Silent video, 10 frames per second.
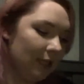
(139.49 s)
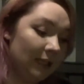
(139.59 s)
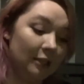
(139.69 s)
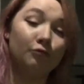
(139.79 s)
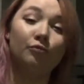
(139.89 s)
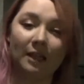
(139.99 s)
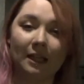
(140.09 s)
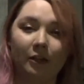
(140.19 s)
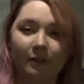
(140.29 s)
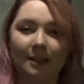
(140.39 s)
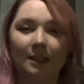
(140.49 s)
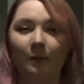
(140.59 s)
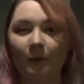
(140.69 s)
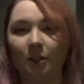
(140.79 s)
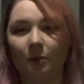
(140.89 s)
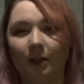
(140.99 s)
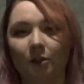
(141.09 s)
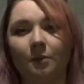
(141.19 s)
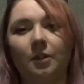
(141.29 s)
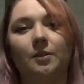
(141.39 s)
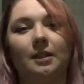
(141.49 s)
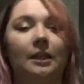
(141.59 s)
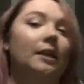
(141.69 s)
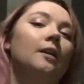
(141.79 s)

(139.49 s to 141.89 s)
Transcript: he's really grisly and we do end up using